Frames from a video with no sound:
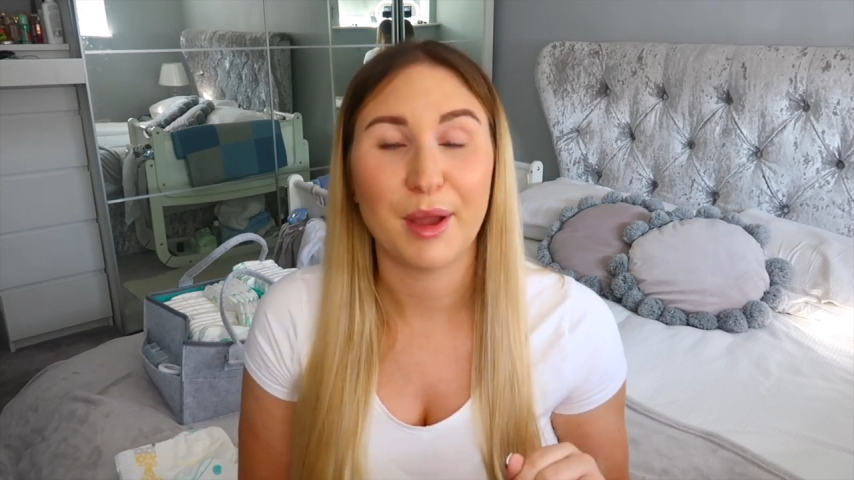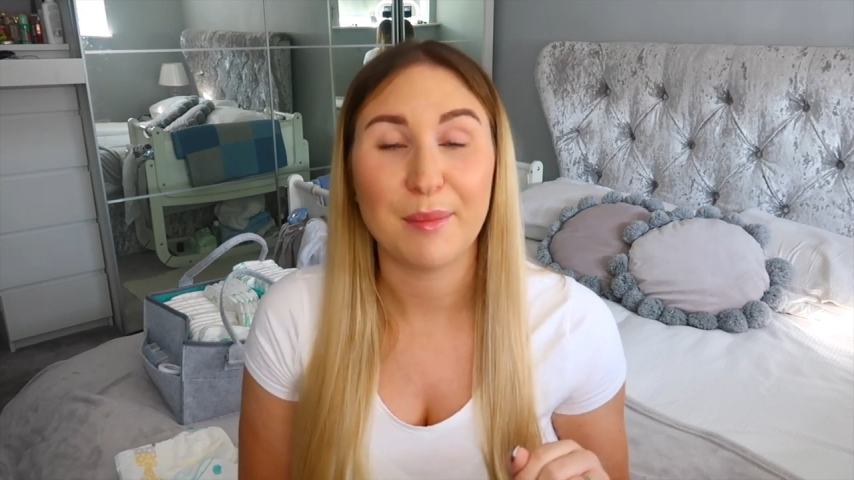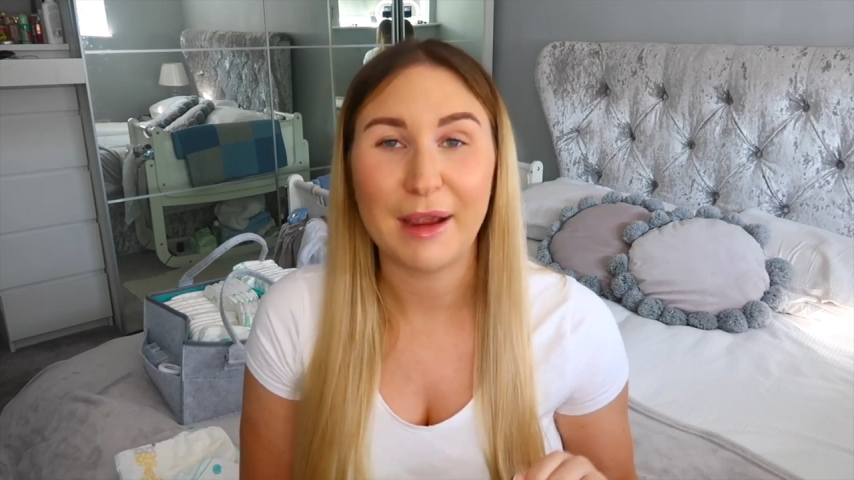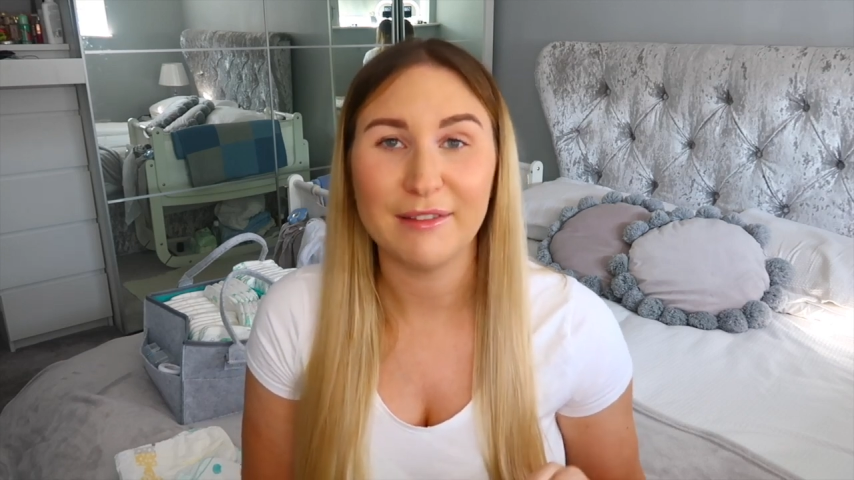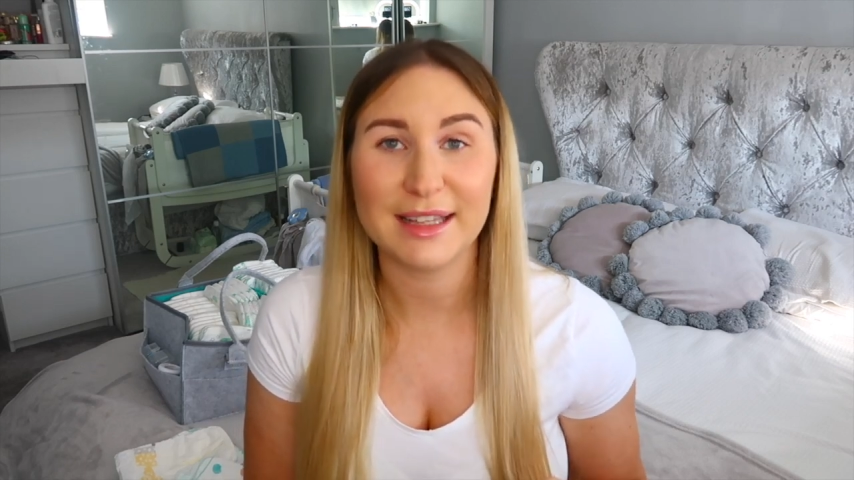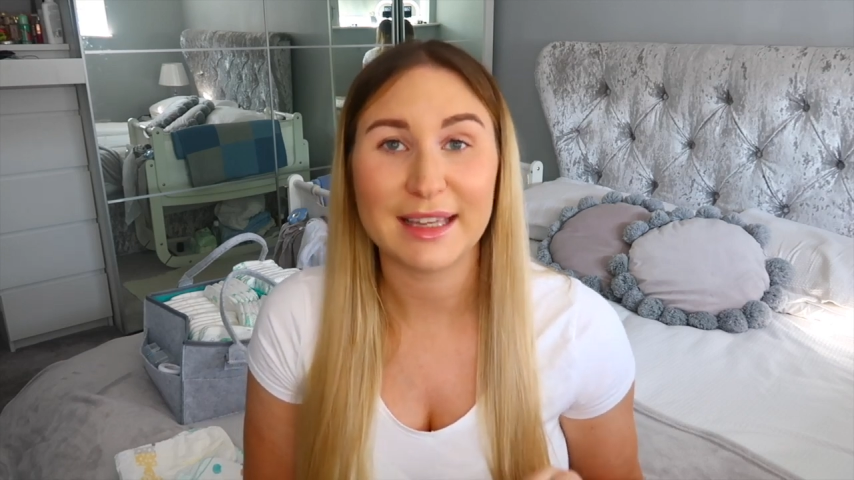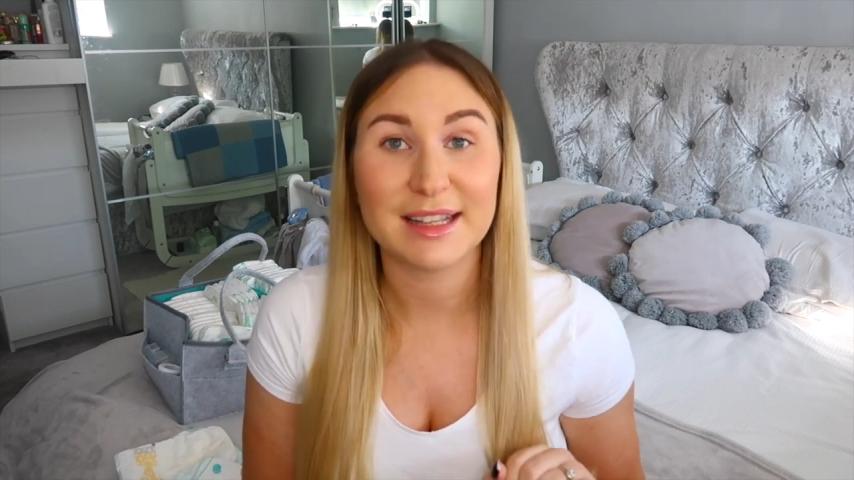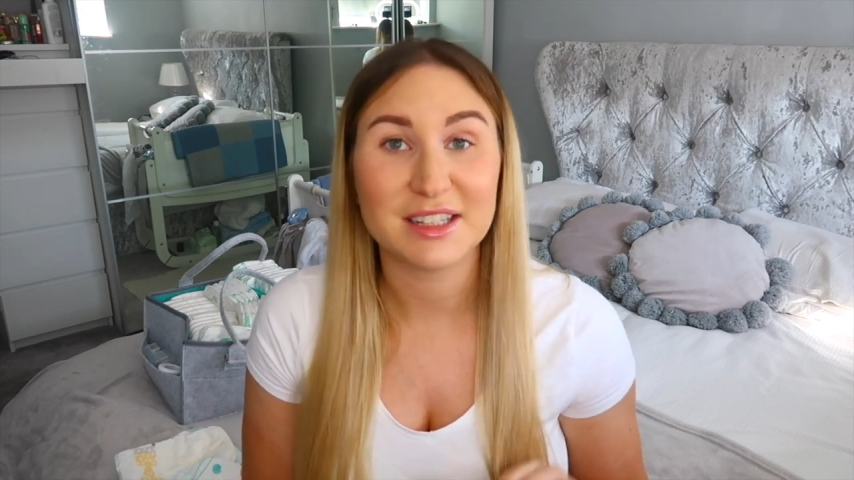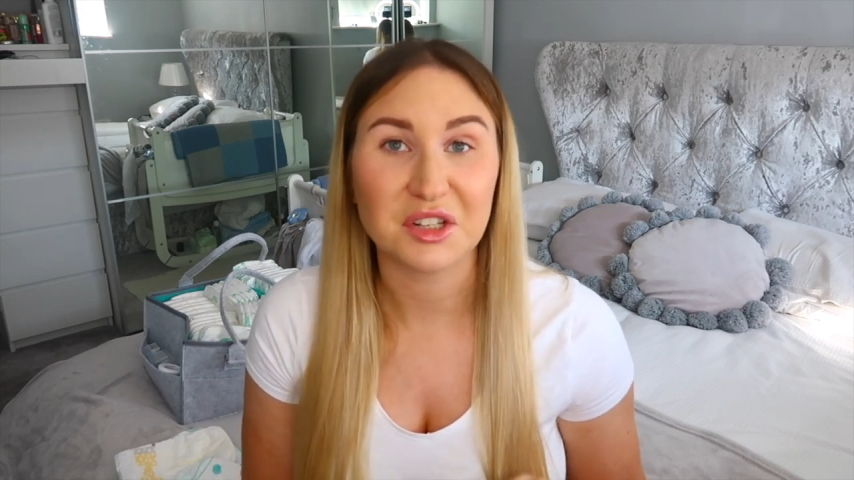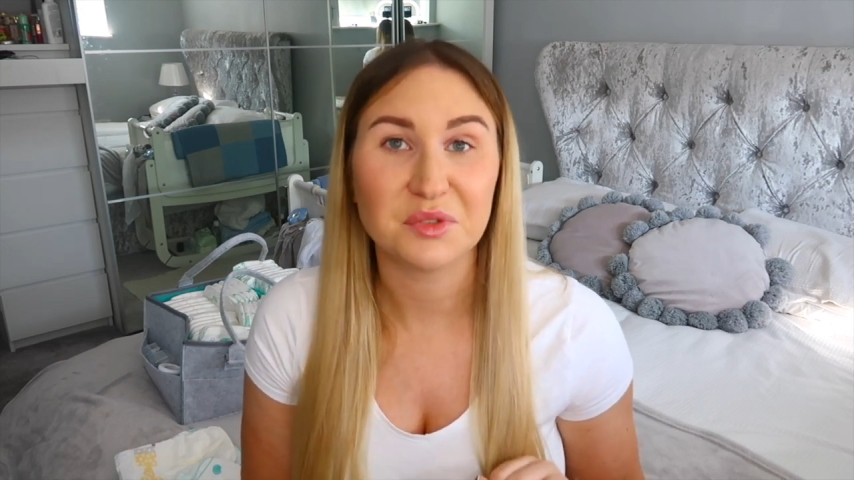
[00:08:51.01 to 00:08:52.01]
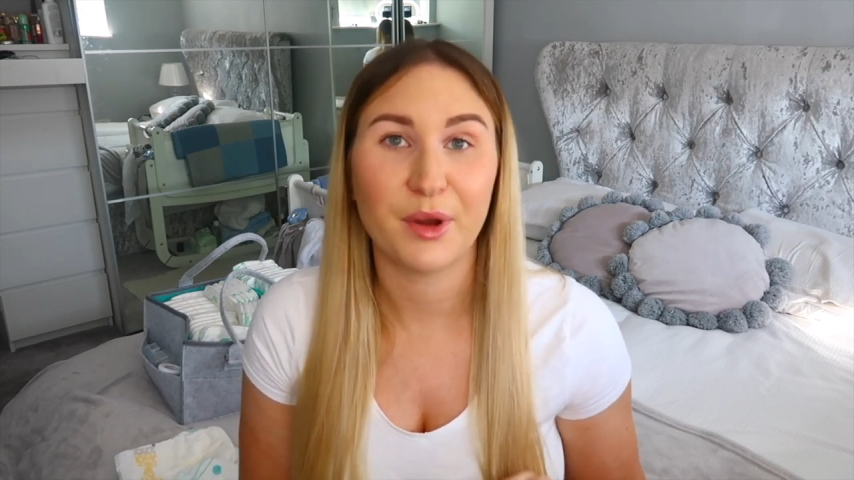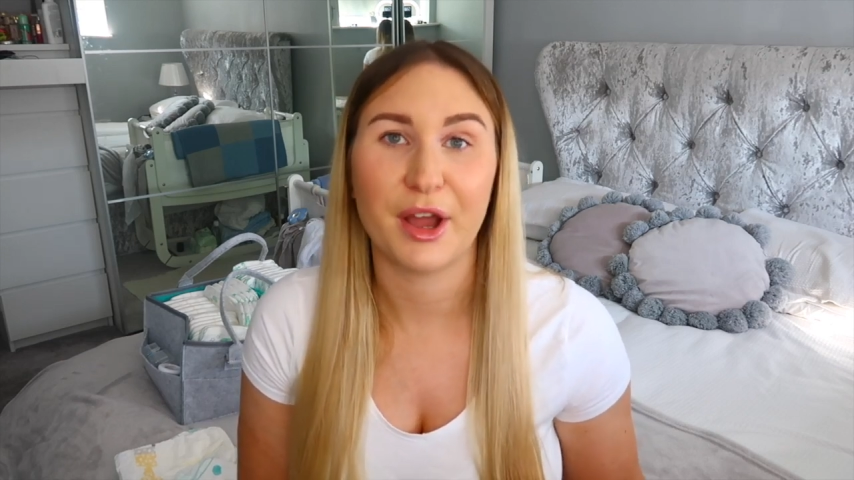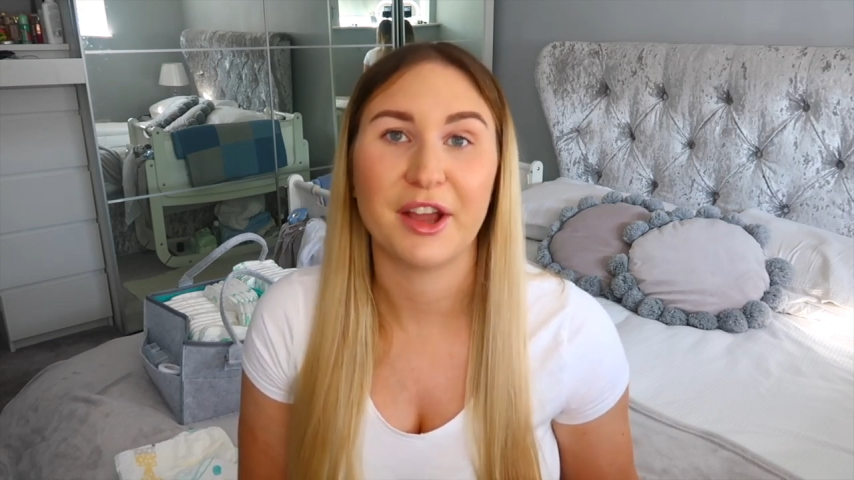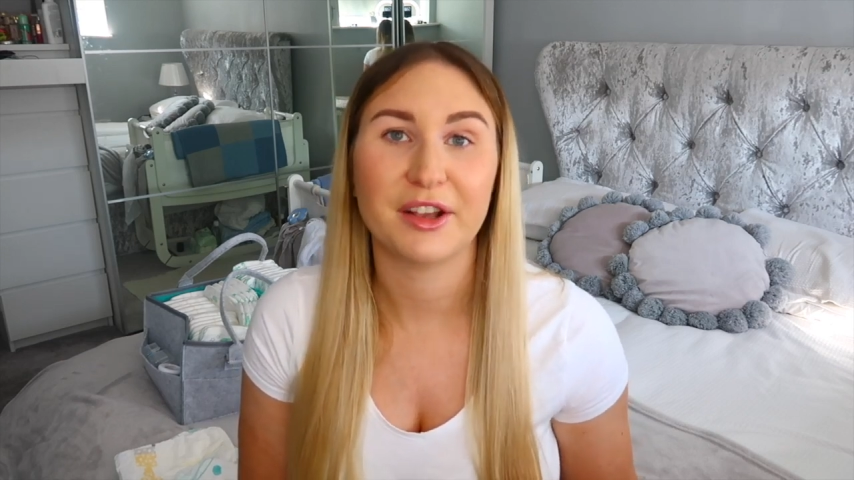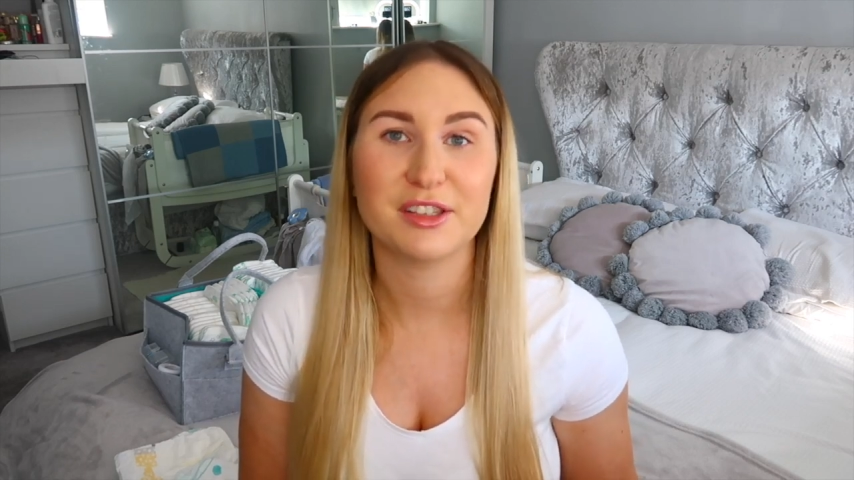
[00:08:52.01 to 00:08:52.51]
but apparently it does work.